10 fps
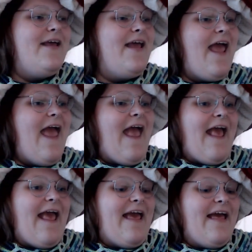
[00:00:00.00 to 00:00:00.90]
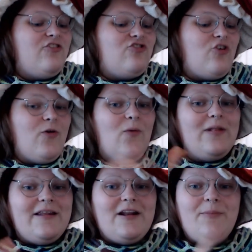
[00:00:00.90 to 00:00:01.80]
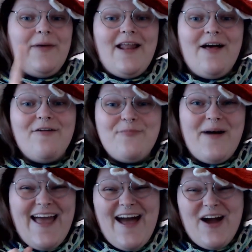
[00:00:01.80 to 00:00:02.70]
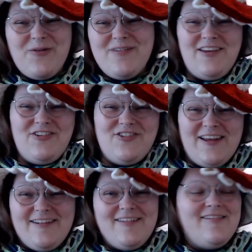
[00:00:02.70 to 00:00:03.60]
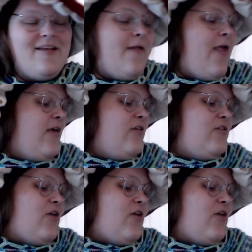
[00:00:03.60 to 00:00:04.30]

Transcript: and show you a little bit of my acquisitions. So